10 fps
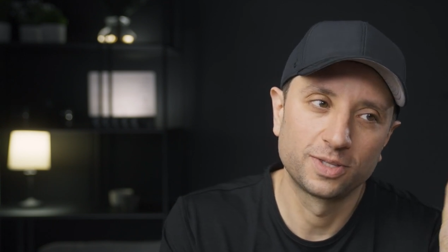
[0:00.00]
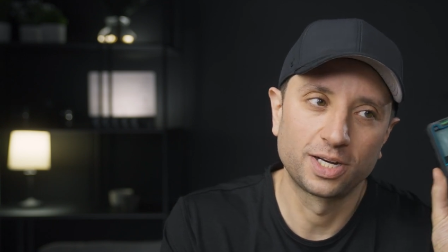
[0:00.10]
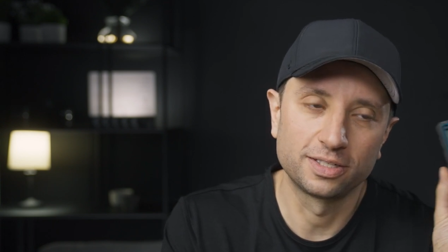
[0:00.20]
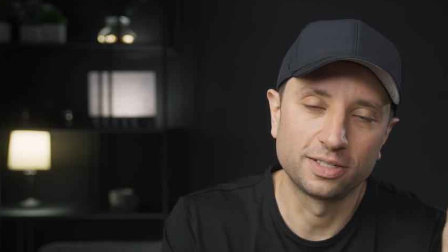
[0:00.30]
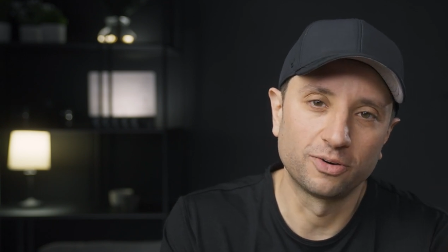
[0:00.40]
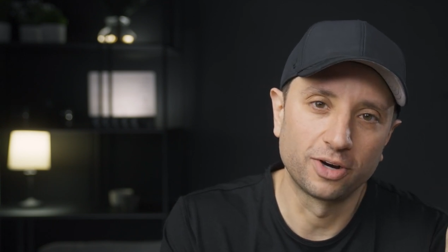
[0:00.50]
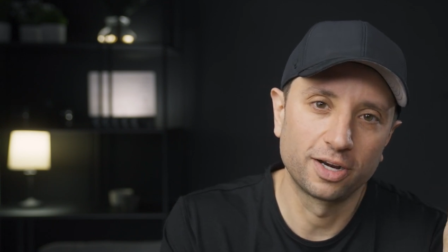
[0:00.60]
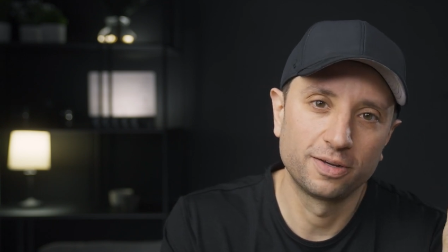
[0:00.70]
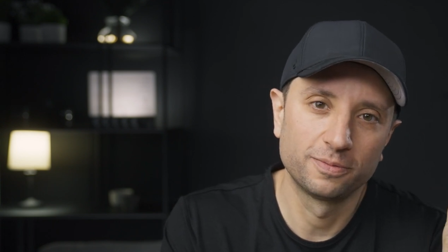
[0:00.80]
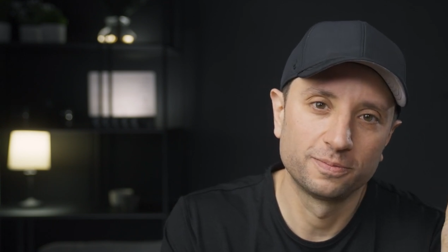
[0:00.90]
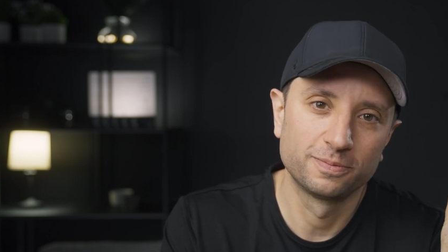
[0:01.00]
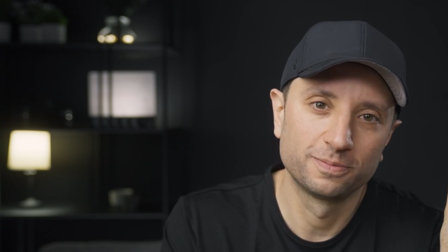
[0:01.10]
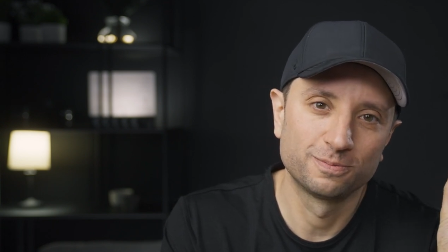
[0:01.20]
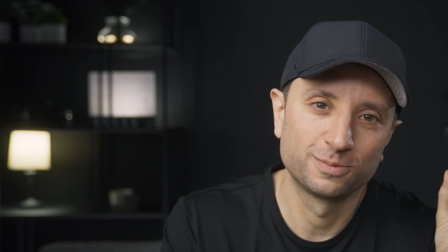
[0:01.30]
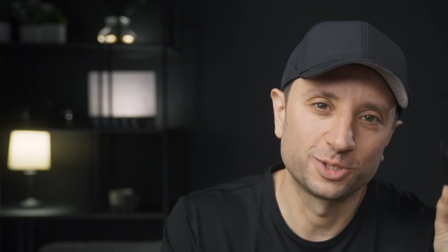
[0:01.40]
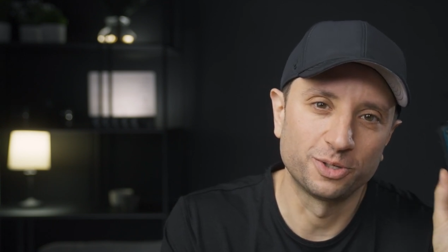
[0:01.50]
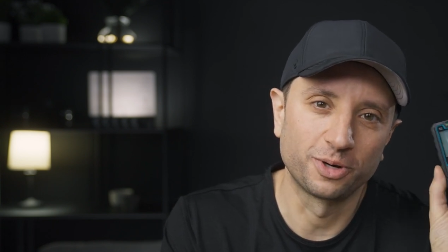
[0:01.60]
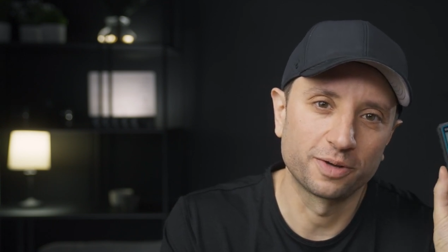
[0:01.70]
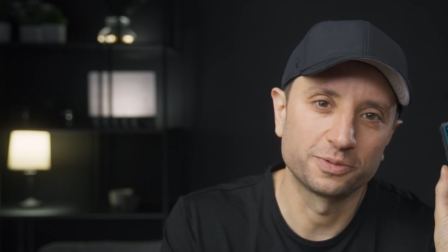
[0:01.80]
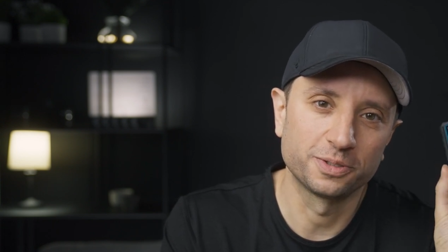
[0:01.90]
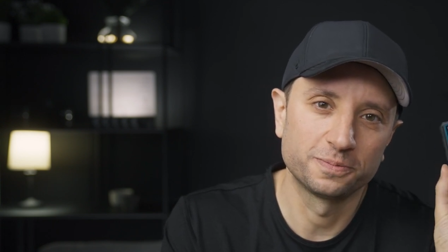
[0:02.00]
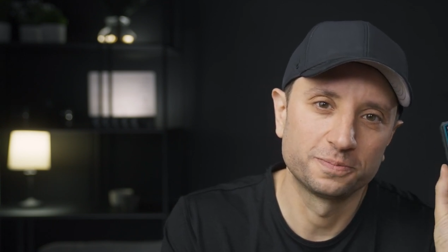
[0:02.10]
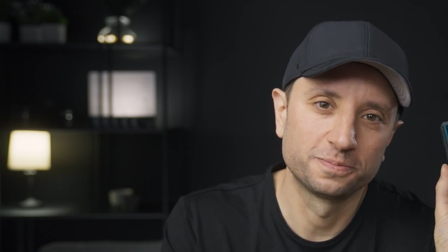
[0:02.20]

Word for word: that I did already, so you don't have to.